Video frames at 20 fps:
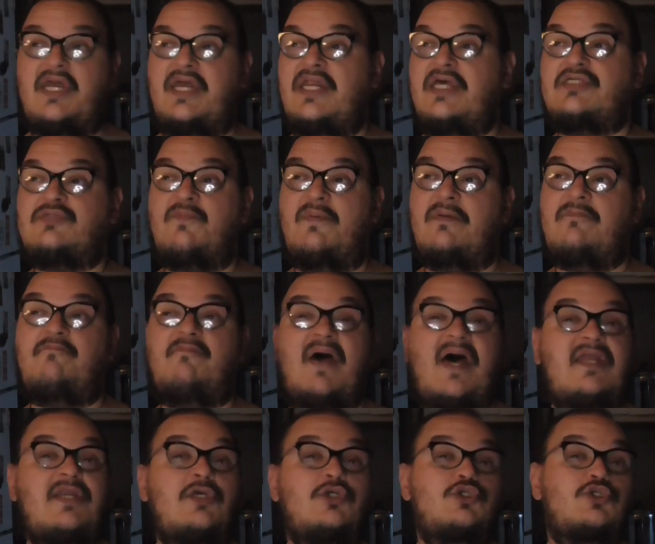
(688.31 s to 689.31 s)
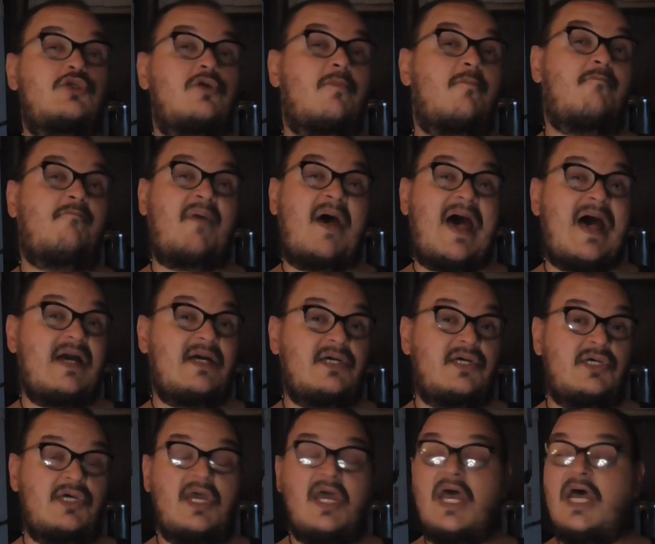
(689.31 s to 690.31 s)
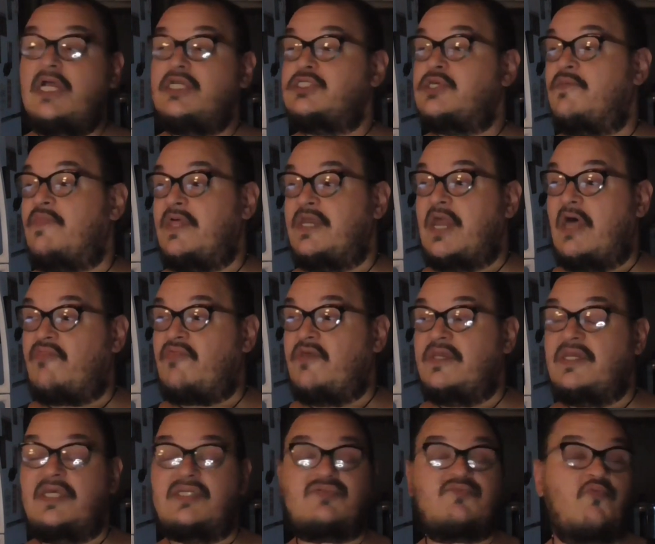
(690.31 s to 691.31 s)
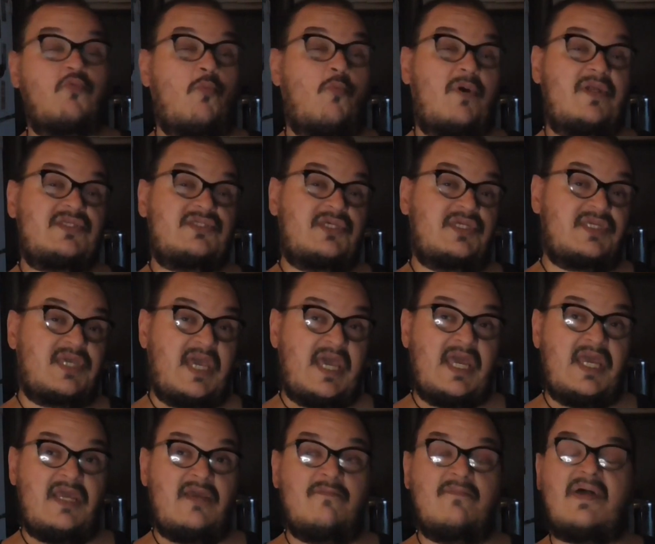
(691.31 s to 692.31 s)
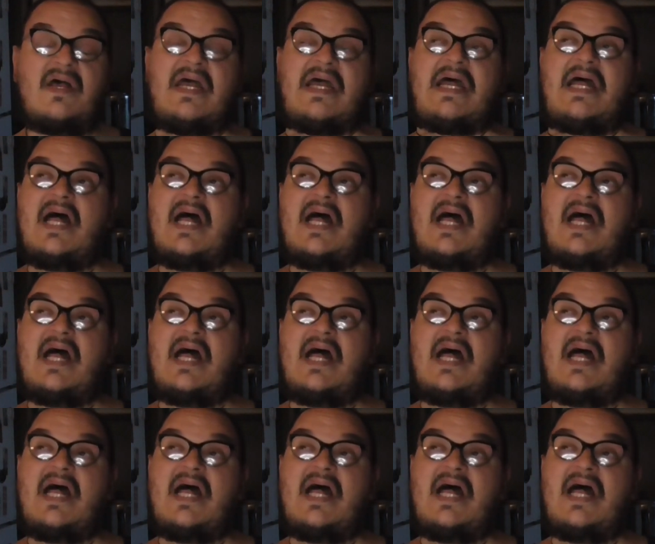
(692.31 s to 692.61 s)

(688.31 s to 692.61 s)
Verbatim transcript: It has been banished back to the nothingness from whence it came.